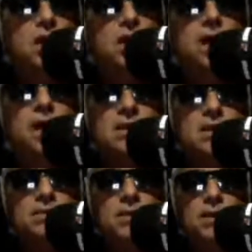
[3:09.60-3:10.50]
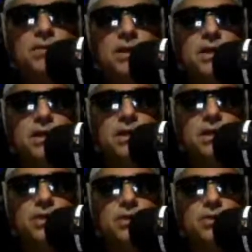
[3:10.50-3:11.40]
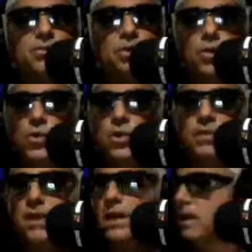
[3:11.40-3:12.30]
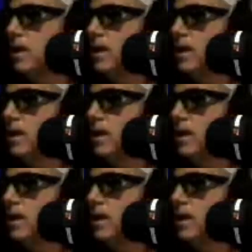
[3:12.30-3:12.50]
and actually be able to get in here and do some recording, man.